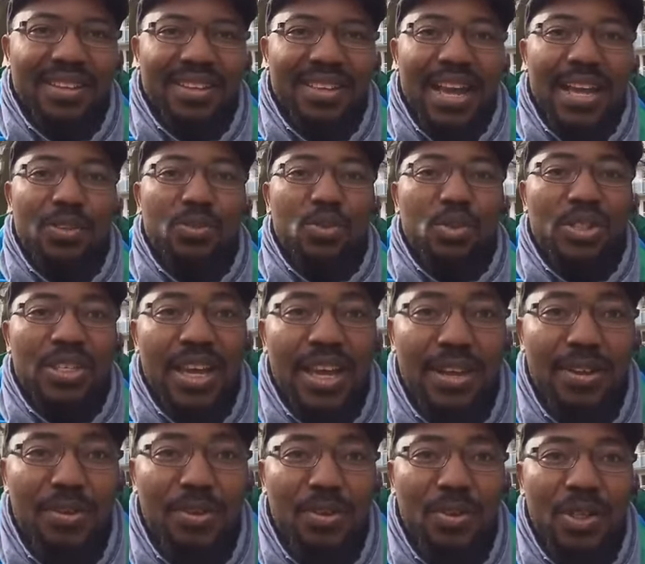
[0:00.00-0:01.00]
That will
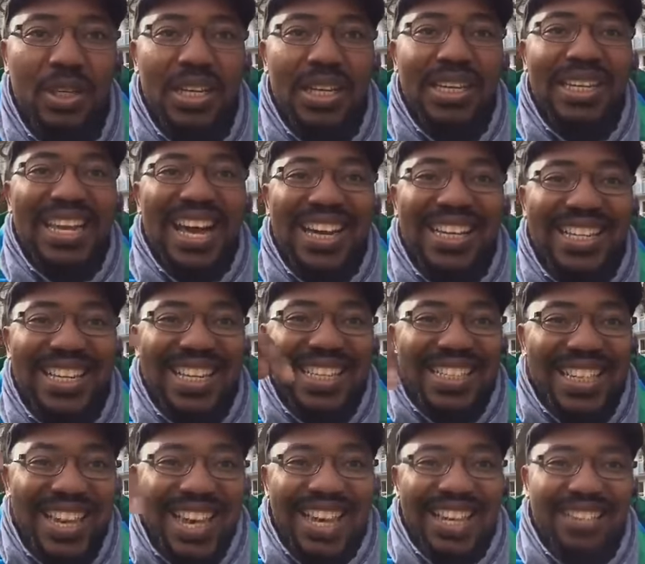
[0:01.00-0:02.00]
tell you that
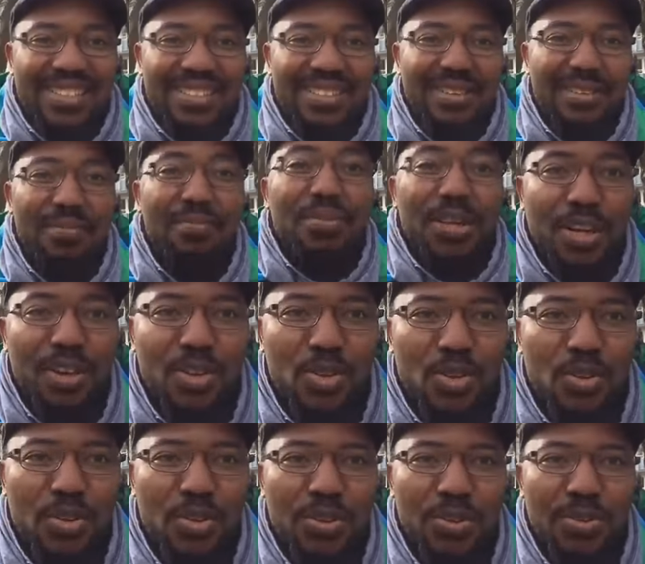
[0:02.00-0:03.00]
this earth belongs
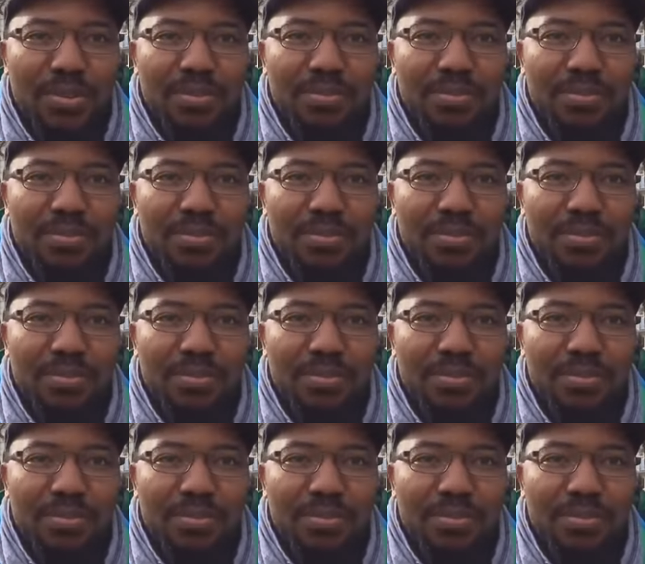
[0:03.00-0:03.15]
to you.